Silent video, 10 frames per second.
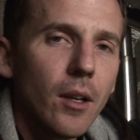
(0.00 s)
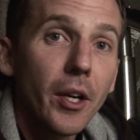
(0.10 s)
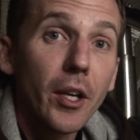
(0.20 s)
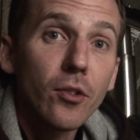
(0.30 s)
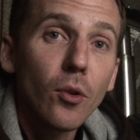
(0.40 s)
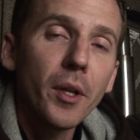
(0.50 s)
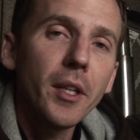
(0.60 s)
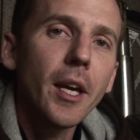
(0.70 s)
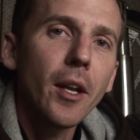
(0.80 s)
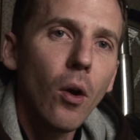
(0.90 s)
Okay, so
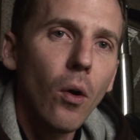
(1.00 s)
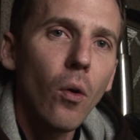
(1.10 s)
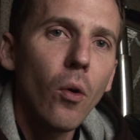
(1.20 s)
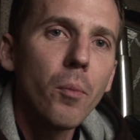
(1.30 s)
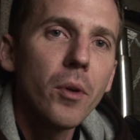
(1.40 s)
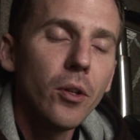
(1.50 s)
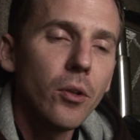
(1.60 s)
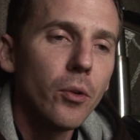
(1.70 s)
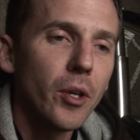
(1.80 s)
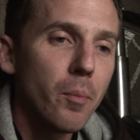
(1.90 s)
when you get home,
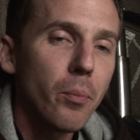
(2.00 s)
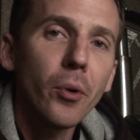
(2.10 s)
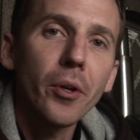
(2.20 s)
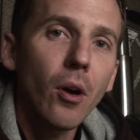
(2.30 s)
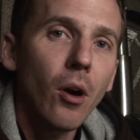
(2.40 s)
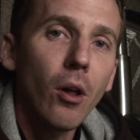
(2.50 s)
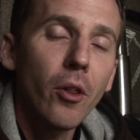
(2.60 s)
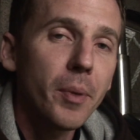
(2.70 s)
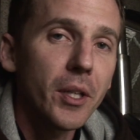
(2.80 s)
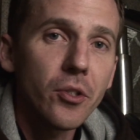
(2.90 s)
you import all
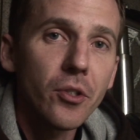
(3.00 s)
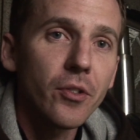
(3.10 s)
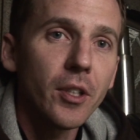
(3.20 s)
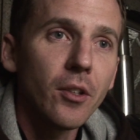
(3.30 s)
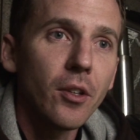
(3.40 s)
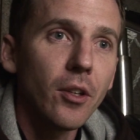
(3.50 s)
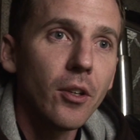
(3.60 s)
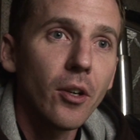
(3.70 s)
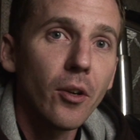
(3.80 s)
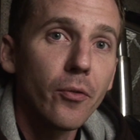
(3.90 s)
the pictures into
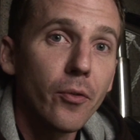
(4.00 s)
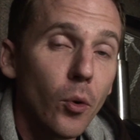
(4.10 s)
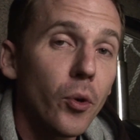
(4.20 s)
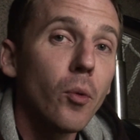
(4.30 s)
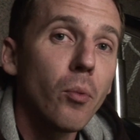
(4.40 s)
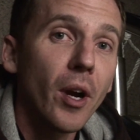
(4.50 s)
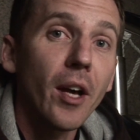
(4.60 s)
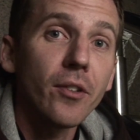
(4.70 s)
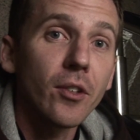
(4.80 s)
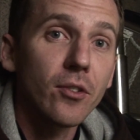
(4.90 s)
your photo
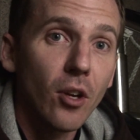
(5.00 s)
browsing